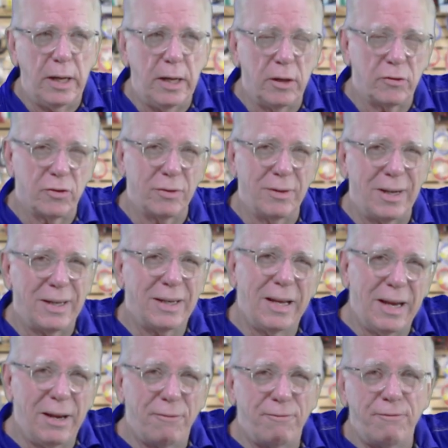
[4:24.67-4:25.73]

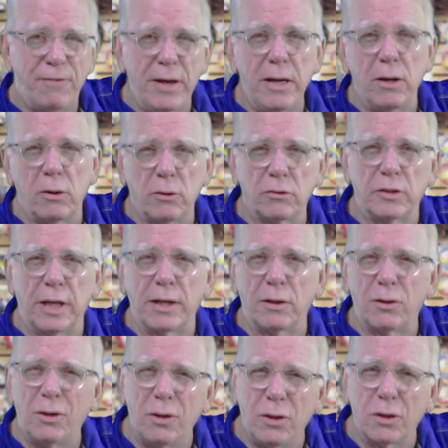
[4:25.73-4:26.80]
it feels
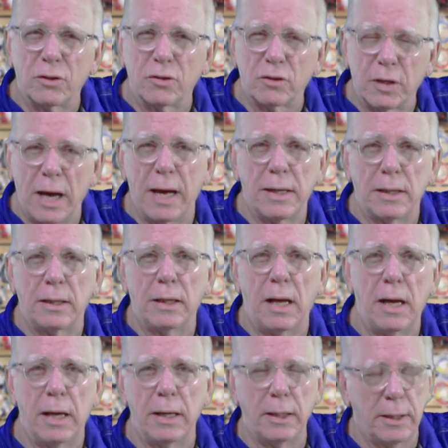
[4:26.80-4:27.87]
and looks kind of
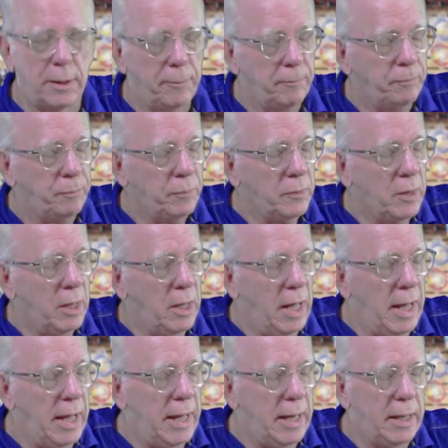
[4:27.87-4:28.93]
like
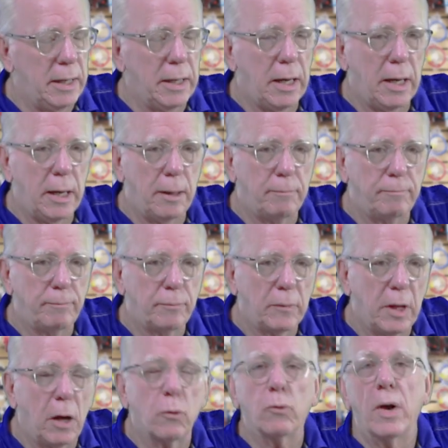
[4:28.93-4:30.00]
a
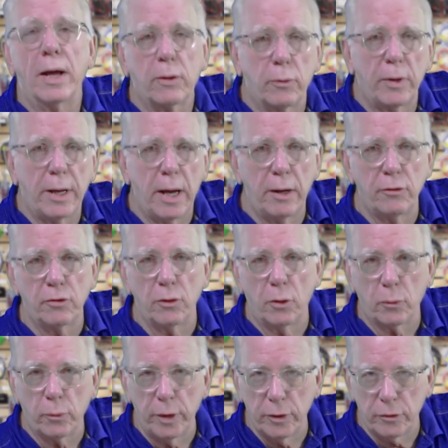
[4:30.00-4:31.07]
recreational
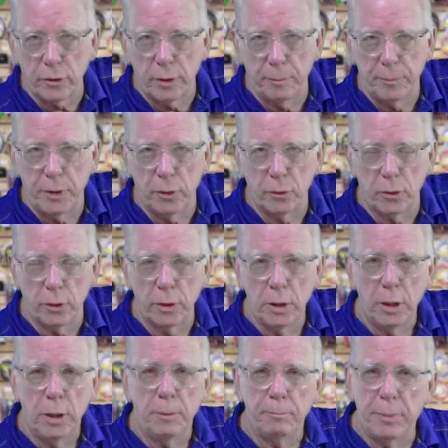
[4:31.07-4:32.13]
wrist computer,
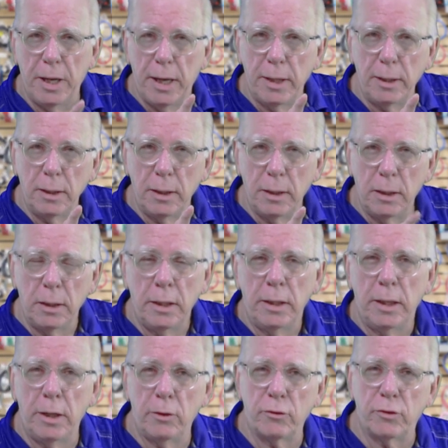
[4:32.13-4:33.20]
but
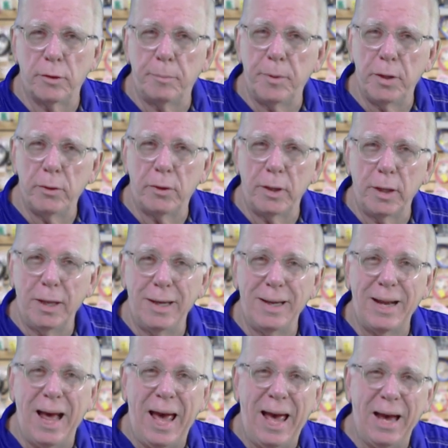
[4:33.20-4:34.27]
here's the beauty.
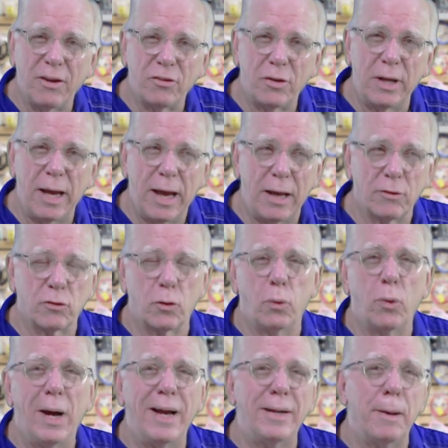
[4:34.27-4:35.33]
It actually has
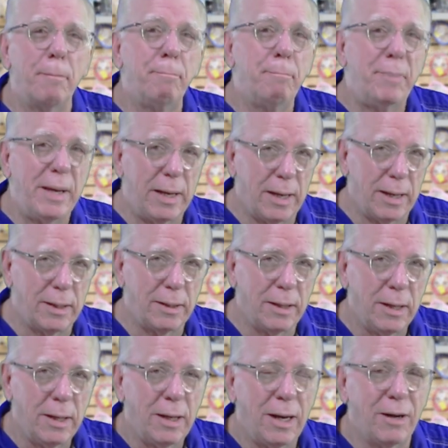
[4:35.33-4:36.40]
quite a bit
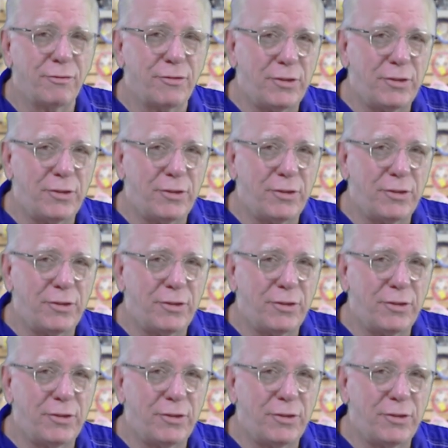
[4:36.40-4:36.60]
of